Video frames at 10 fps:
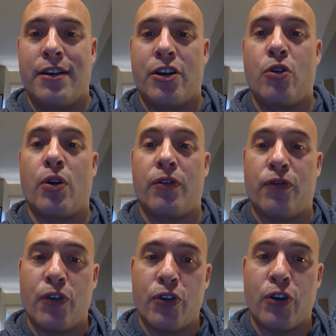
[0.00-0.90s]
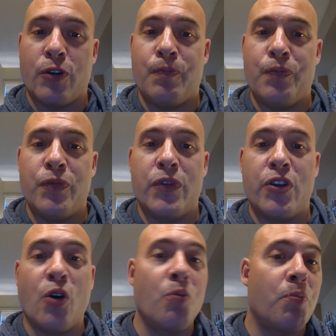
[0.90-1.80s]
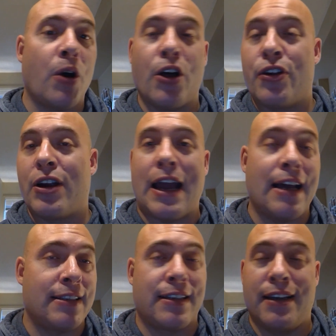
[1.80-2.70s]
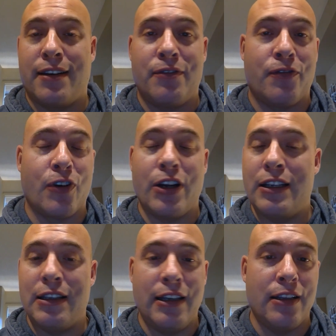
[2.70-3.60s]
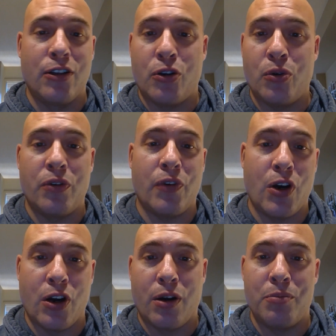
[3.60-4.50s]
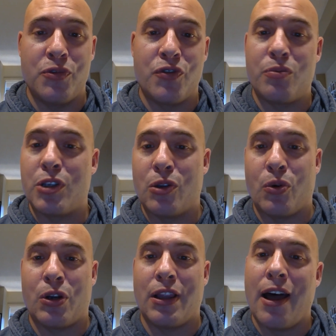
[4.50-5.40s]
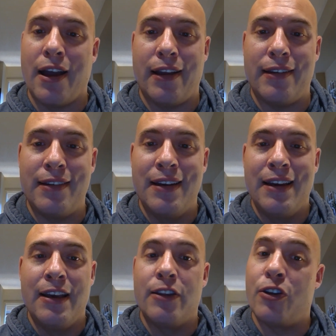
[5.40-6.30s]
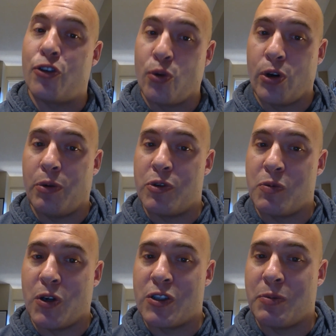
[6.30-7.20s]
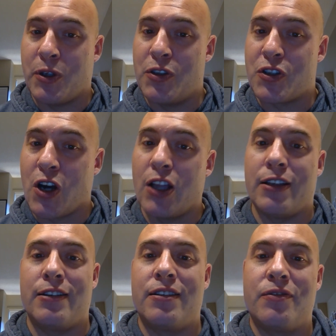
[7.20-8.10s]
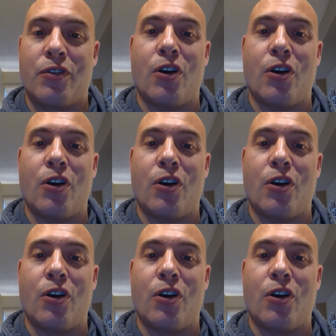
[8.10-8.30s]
Going further, don't bother asking for a legal coat of arms from the Lord Lion, the authority responsible in Scotland for